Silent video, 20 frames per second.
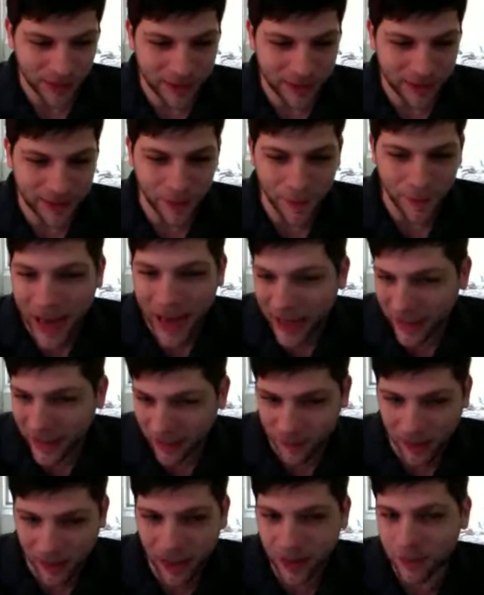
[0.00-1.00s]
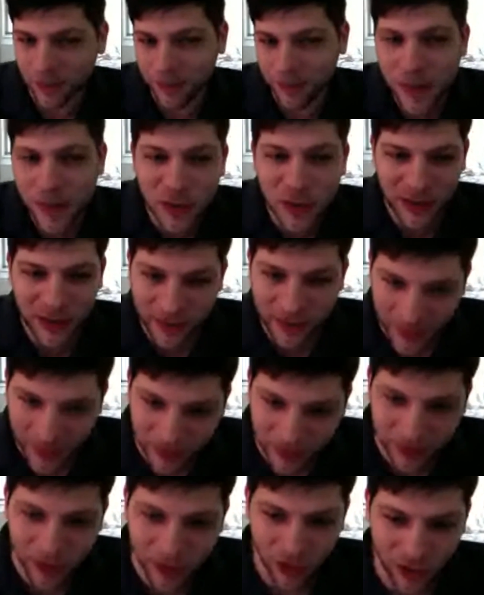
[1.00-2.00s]
thematic, like music
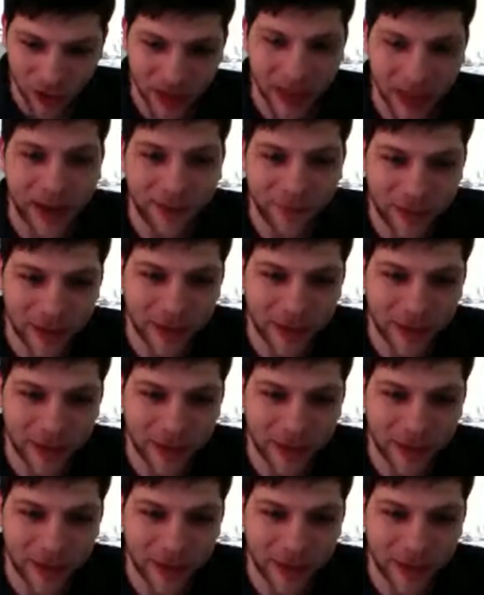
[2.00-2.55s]
theme that you're going to have